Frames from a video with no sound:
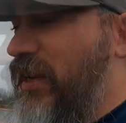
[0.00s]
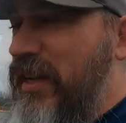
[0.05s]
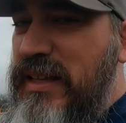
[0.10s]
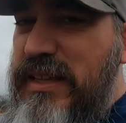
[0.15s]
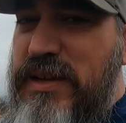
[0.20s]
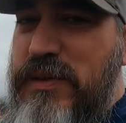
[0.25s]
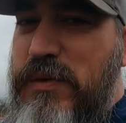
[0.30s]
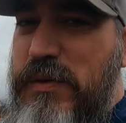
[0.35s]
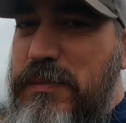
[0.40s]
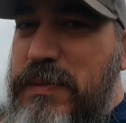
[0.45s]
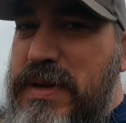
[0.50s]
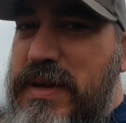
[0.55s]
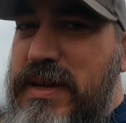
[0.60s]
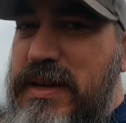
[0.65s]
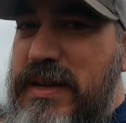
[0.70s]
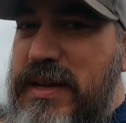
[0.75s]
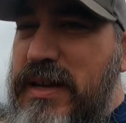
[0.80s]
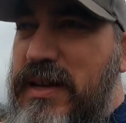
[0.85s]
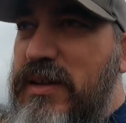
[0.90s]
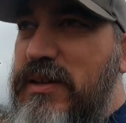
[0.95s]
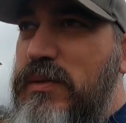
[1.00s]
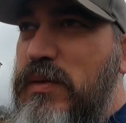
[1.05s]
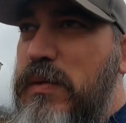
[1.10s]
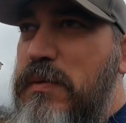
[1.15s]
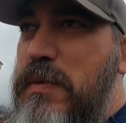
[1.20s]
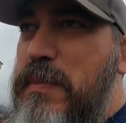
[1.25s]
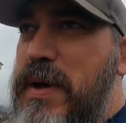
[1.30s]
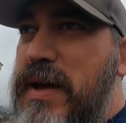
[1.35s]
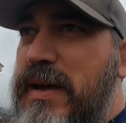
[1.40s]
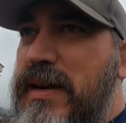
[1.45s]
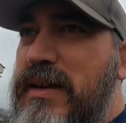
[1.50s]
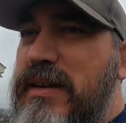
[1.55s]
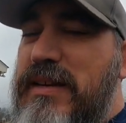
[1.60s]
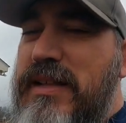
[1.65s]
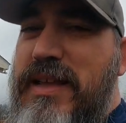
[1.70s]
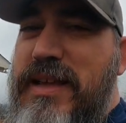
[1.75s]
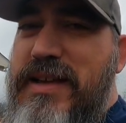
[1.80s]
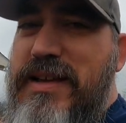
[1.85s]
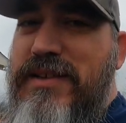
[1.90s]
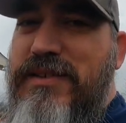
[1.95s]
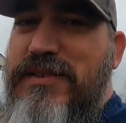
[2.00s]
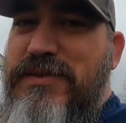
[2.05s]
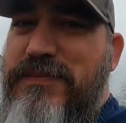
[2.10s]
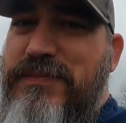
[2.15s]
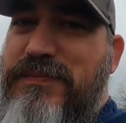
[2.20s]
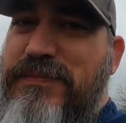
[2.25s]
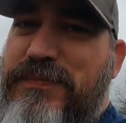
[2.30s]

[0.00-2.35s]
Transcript: and then we'll be uh we'll be back here to the house.